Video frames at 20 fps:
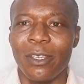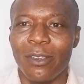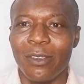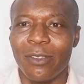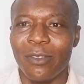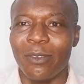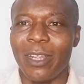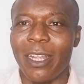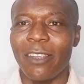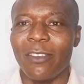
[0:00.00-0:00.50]

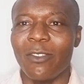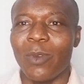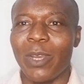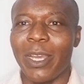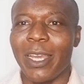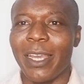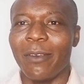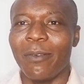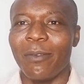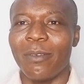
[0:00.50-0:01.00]
So that is
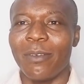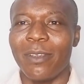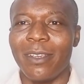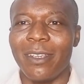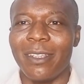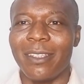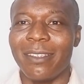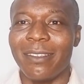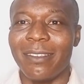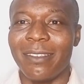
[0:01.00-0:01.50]
why
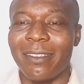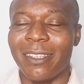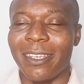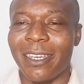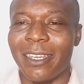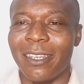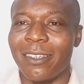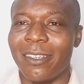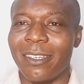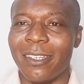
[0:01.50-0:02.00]
it is
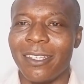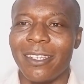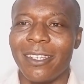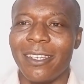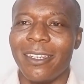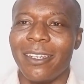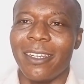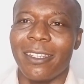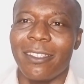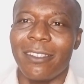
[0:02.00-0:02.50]
said
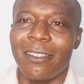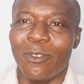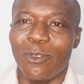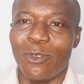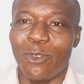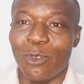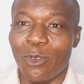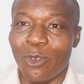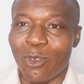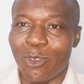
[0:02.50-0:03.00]
that you
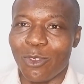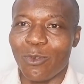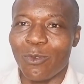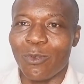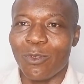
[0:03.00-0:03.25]
should not